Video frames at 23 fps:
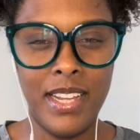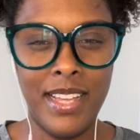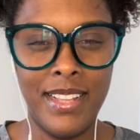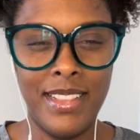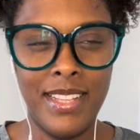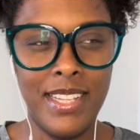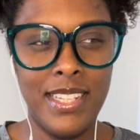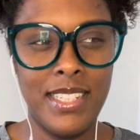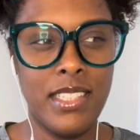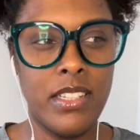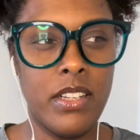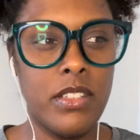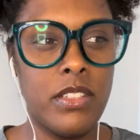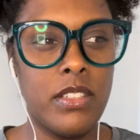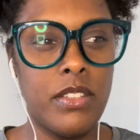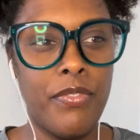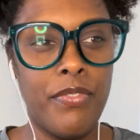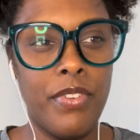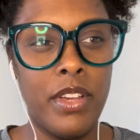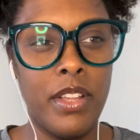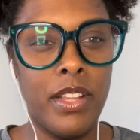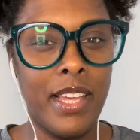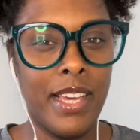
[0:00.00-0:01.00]
And then it starts to
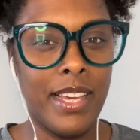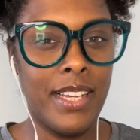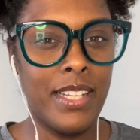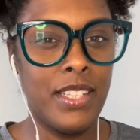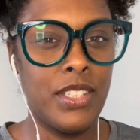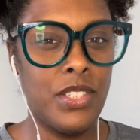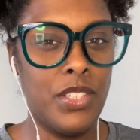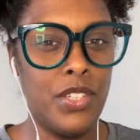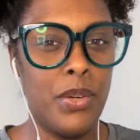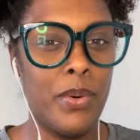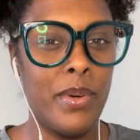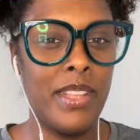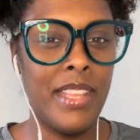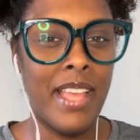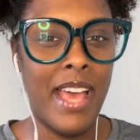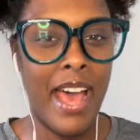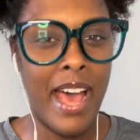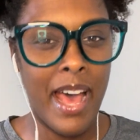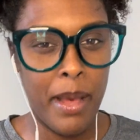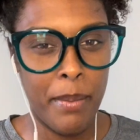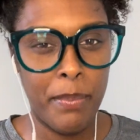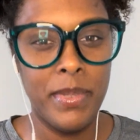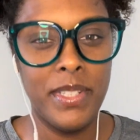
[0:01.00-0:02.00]
feel like it's doing the
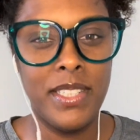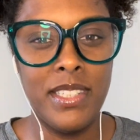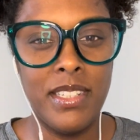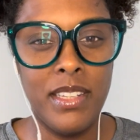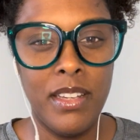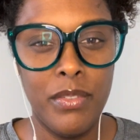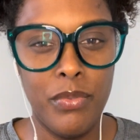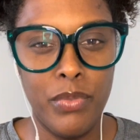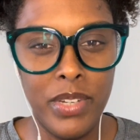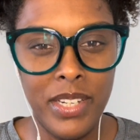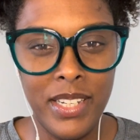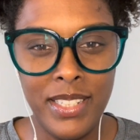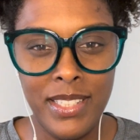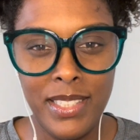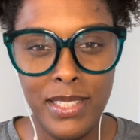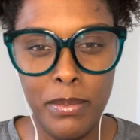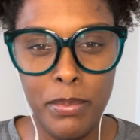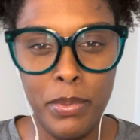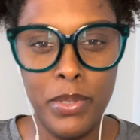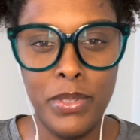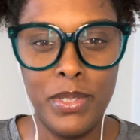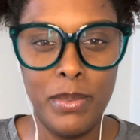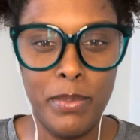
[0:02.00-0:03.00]
opposite of what it's
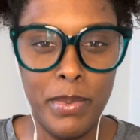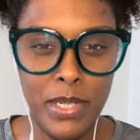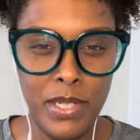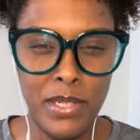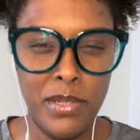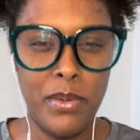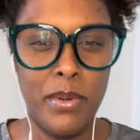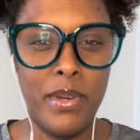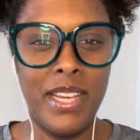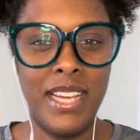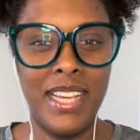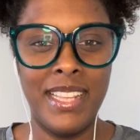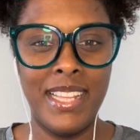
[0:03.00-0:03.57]
supposed to be doing.